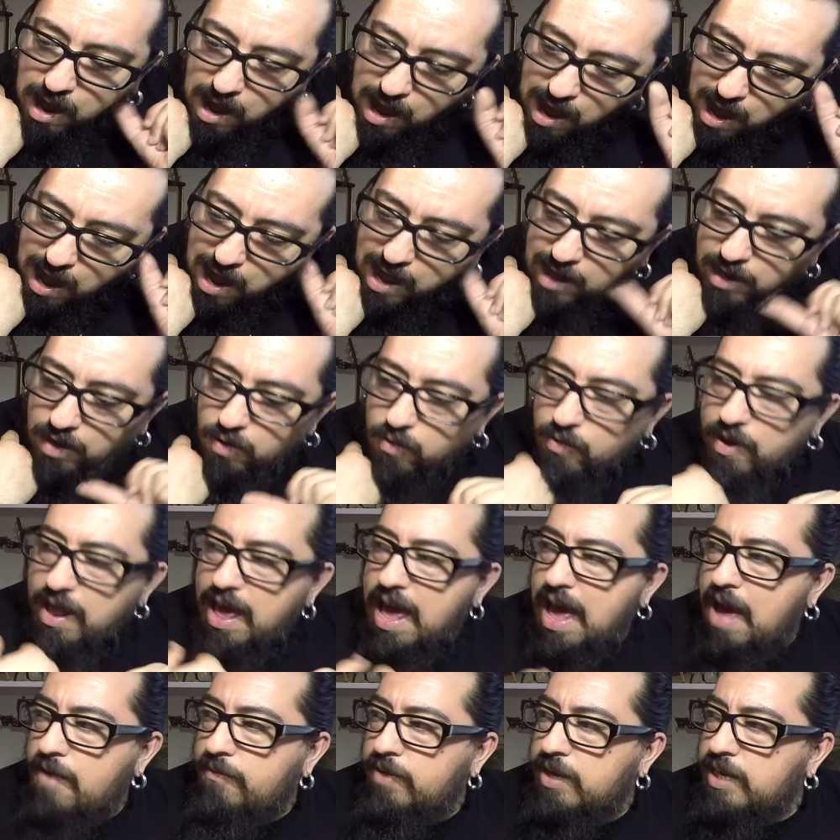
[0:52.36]
I don't
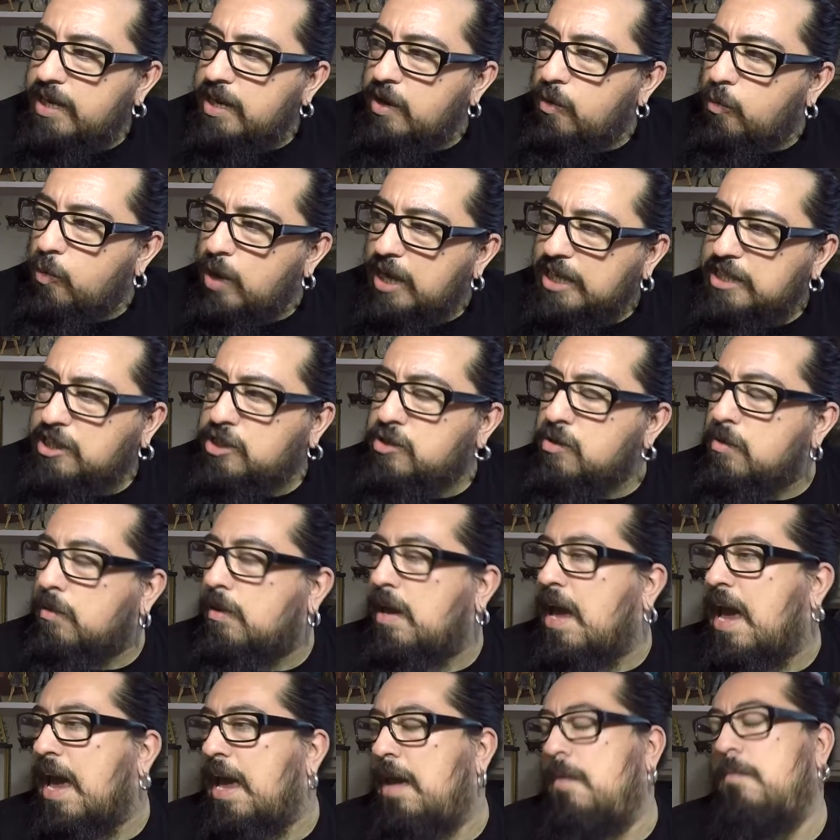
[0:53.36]
have any retro
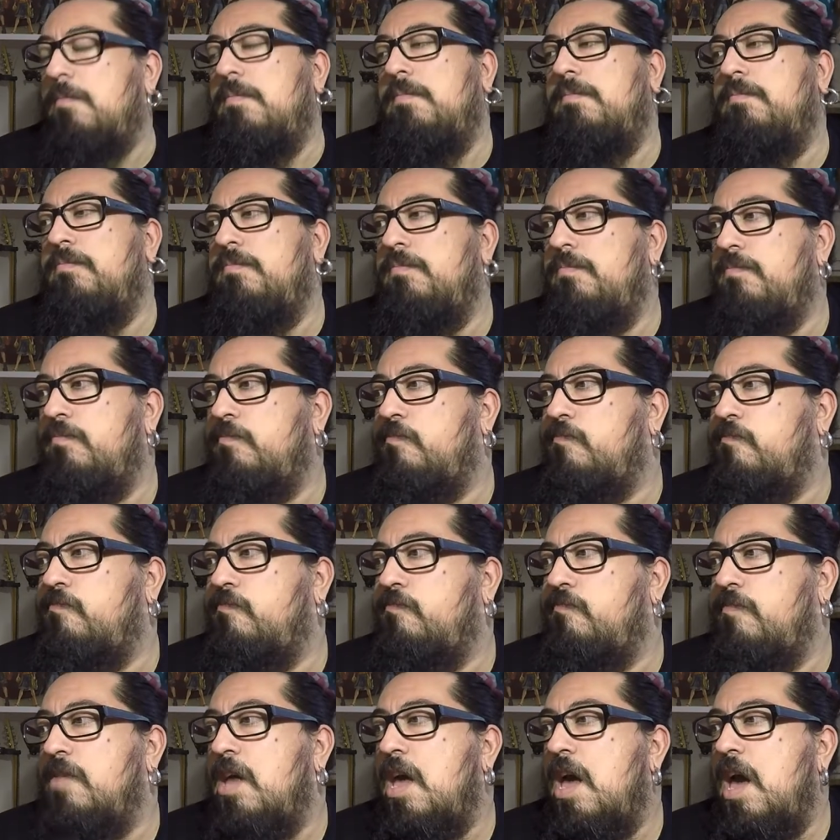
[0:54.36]
game,
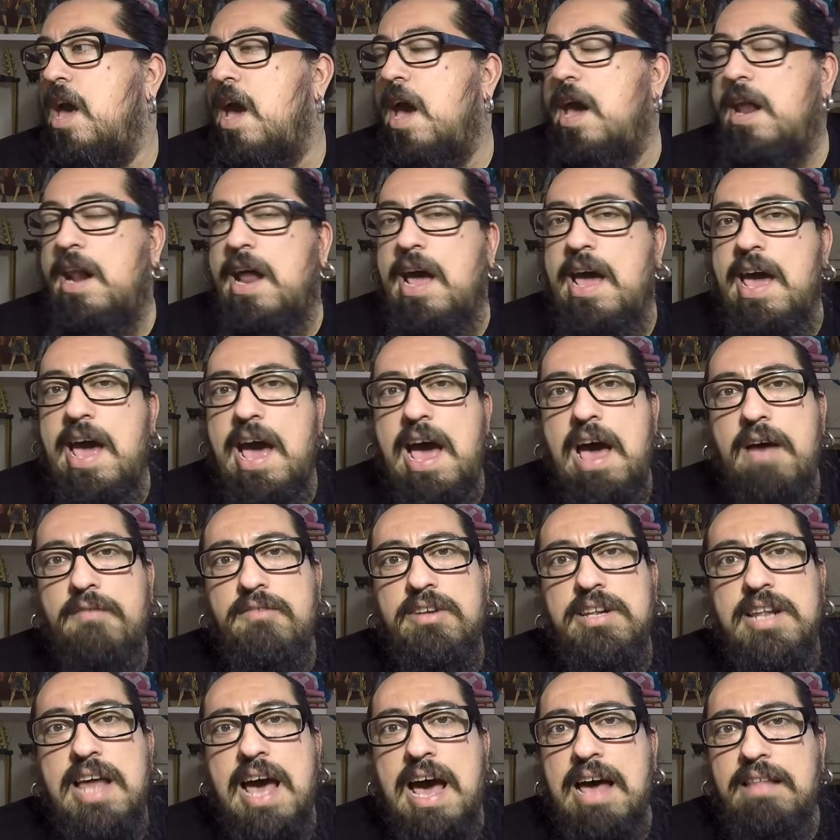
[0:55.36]
and I
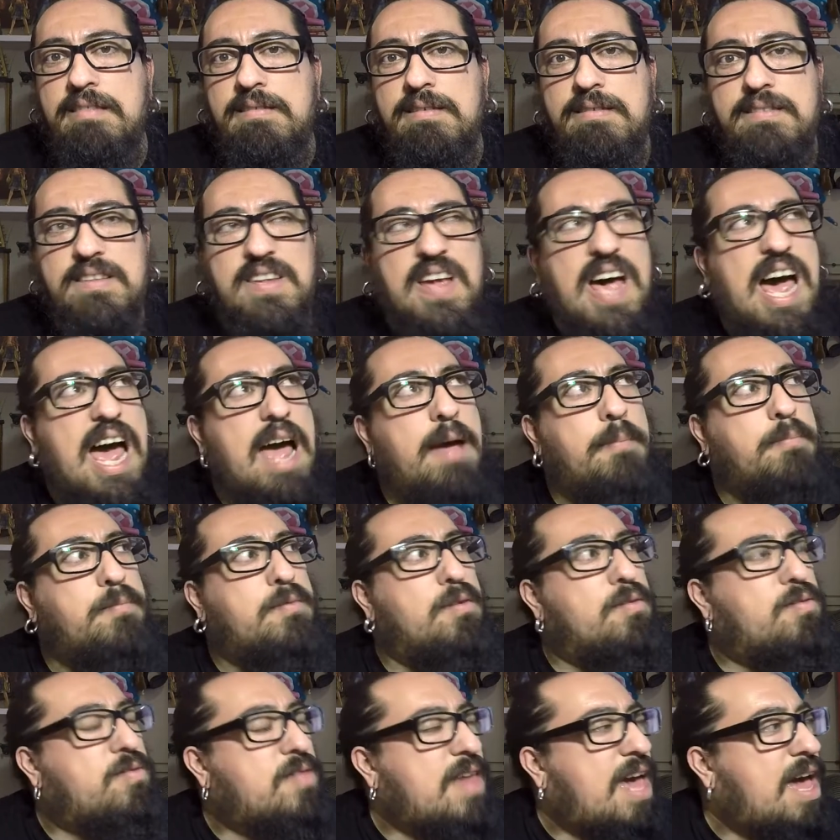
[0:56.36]
haven't had the time
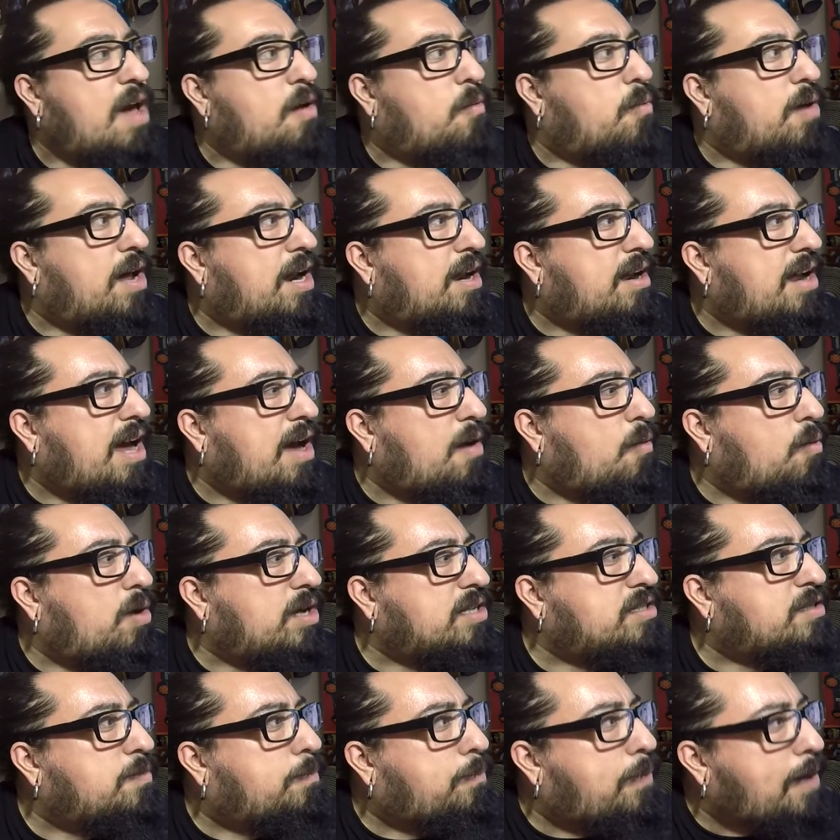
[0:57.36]
to think what I
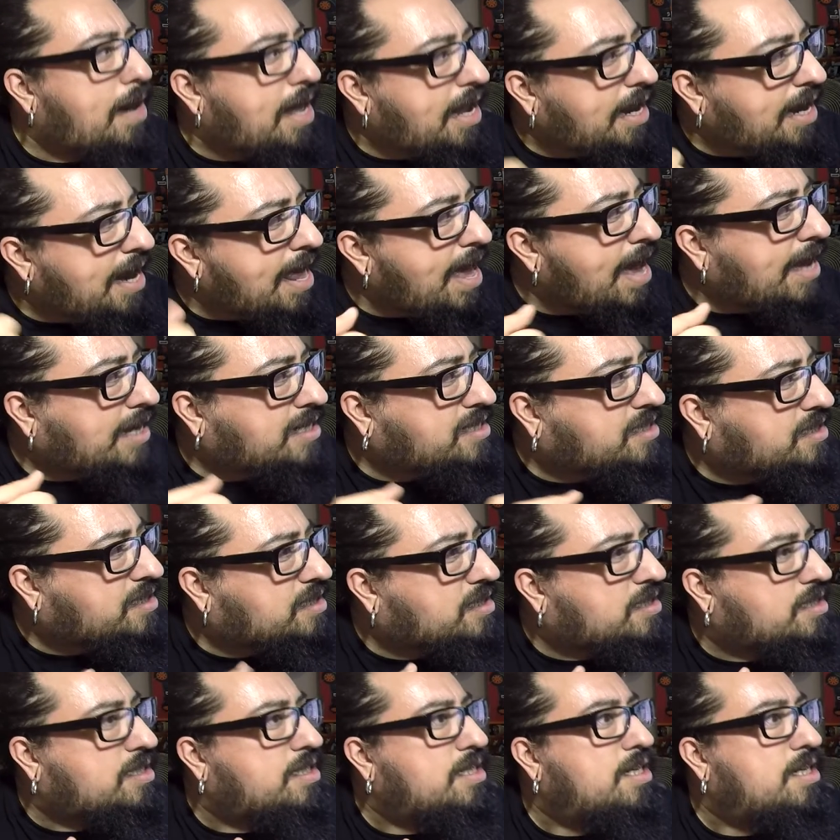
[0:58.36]
want to play next.